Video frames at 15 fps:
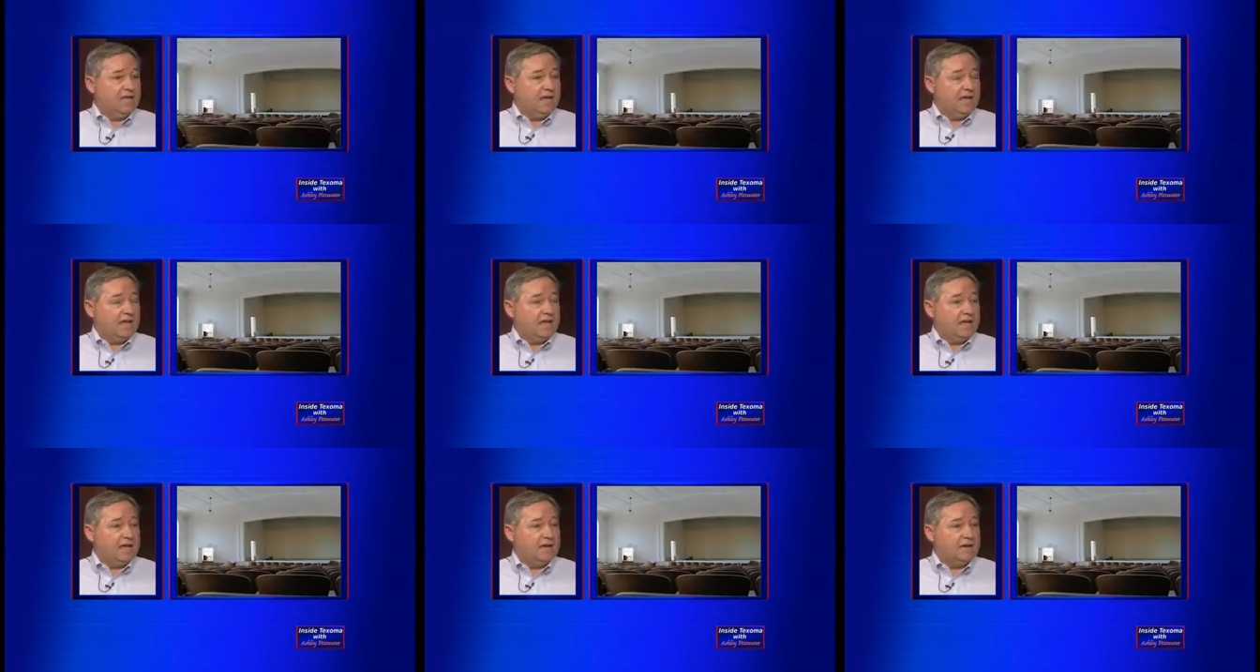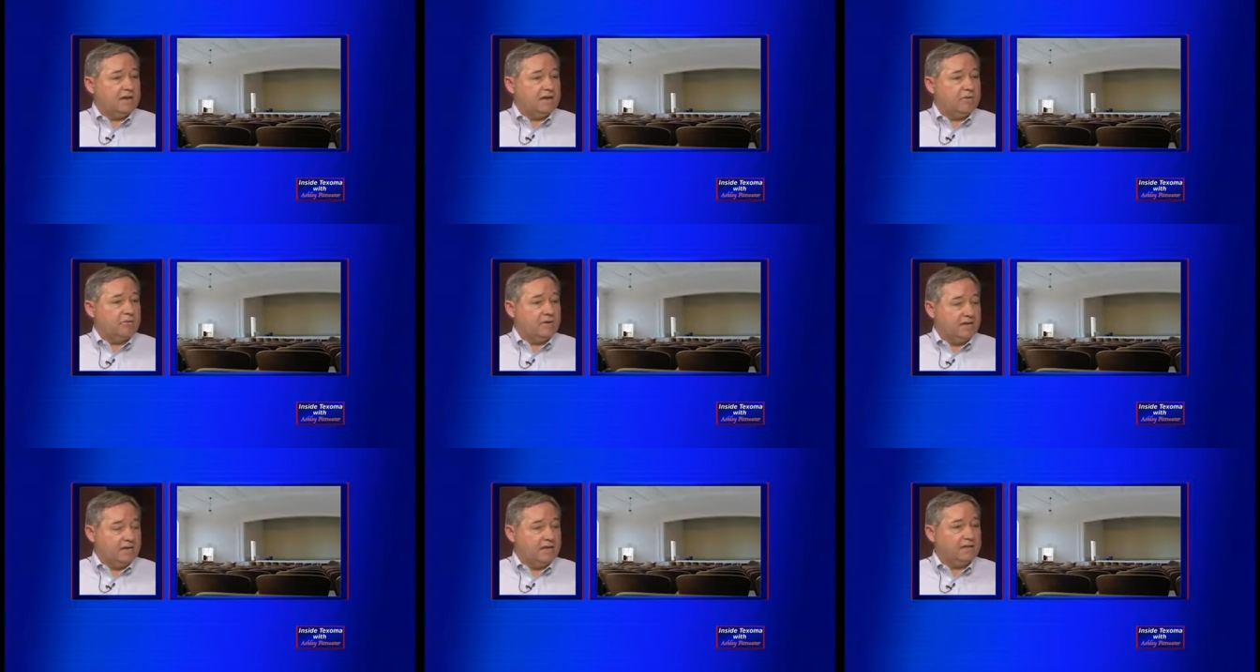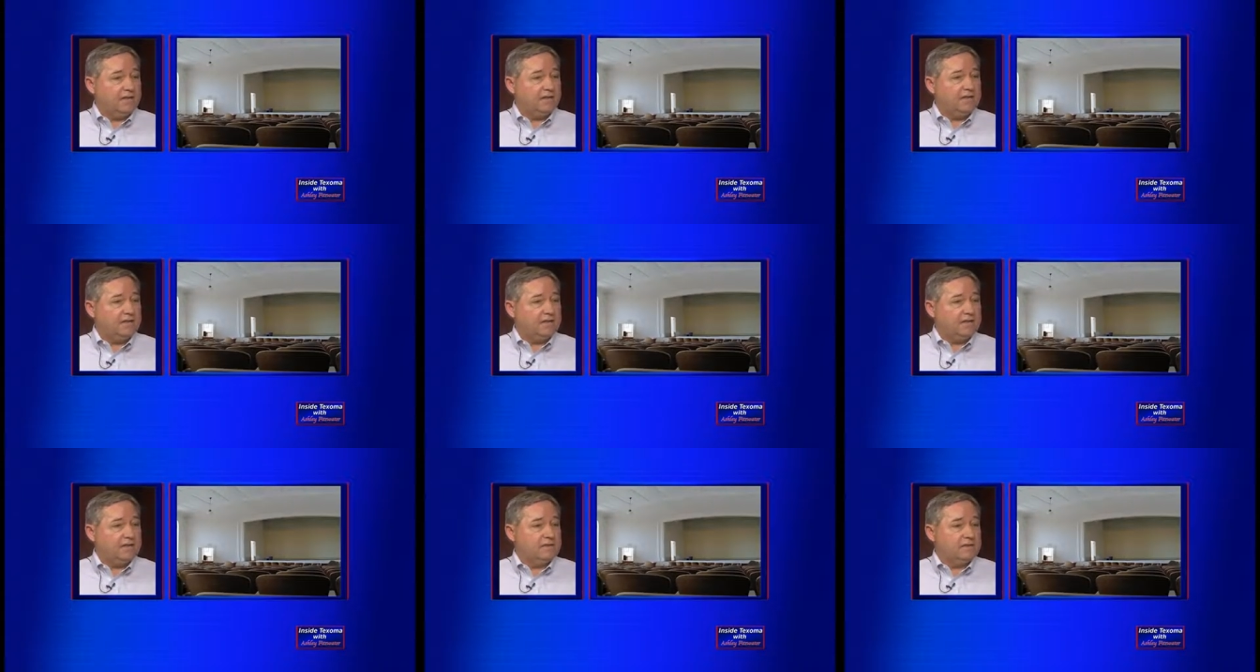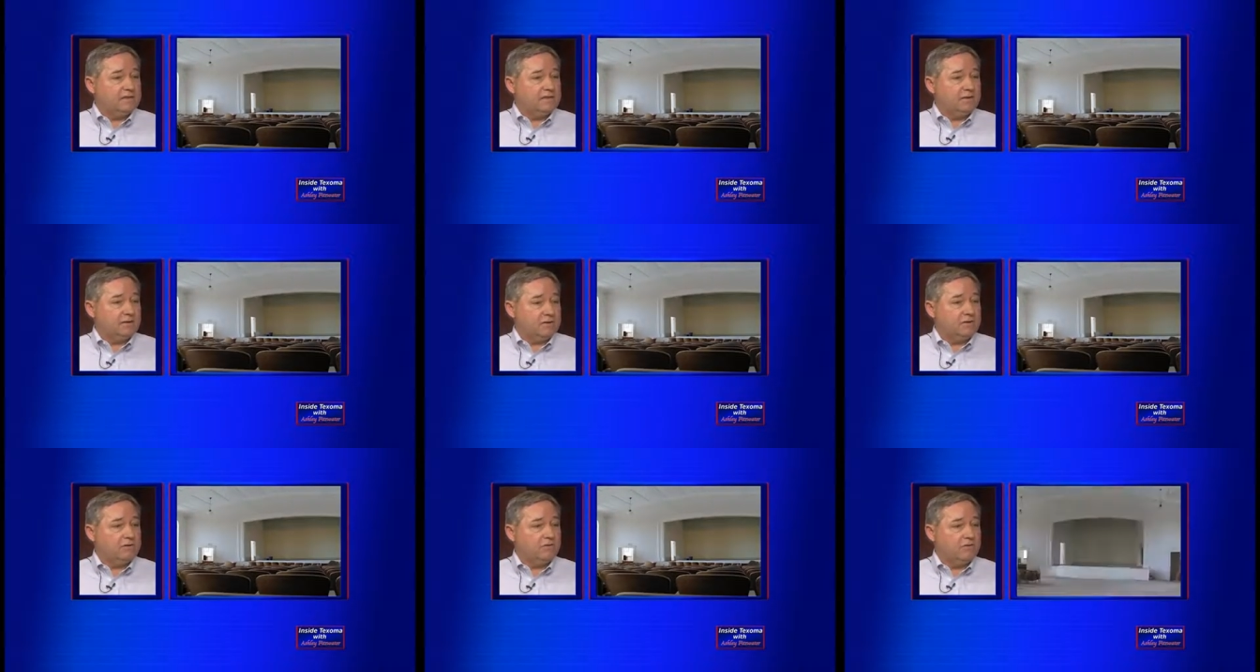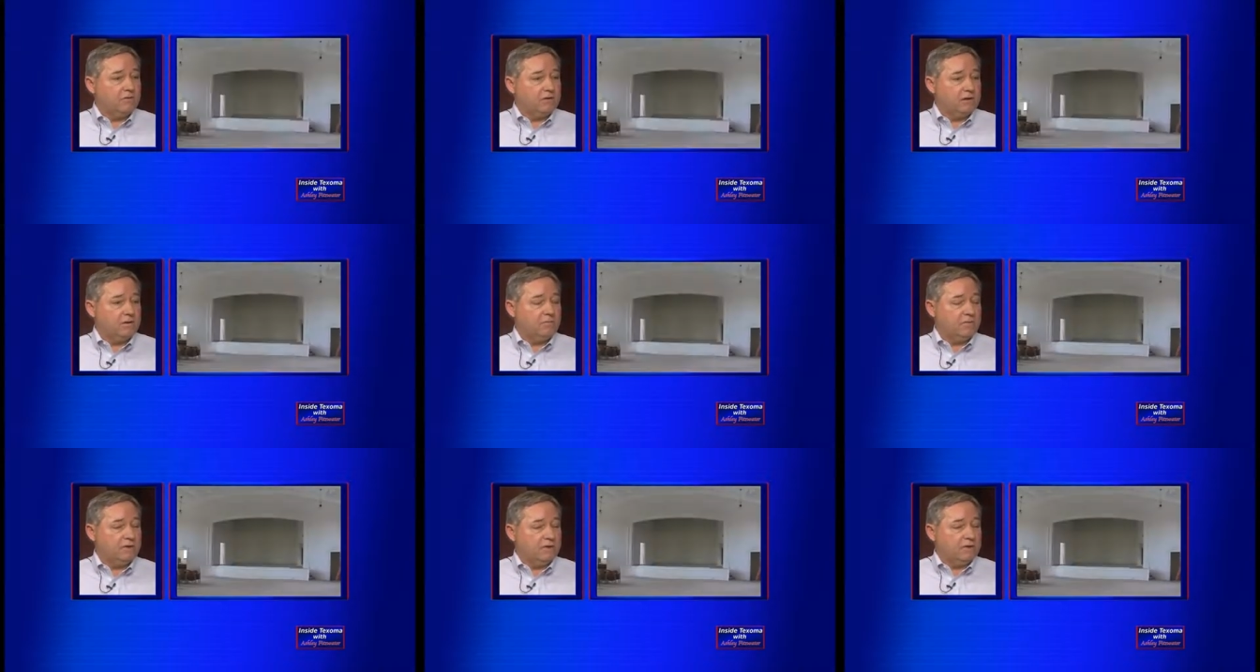and we got the auditorium